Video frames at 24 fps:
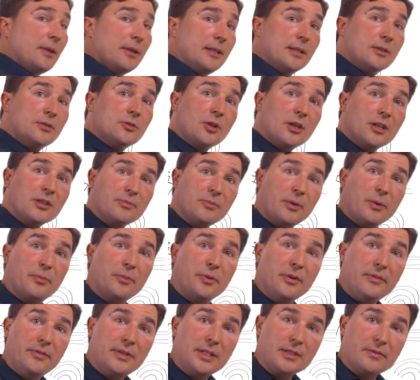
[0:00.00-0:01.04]
of discharge from our
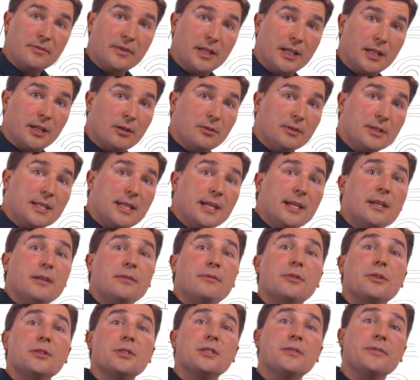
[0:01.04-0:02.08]
previous video is the
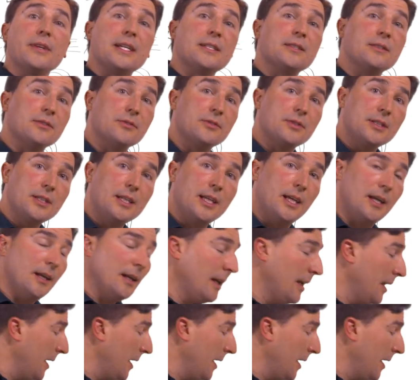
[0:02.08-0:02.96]
inverse of SOC.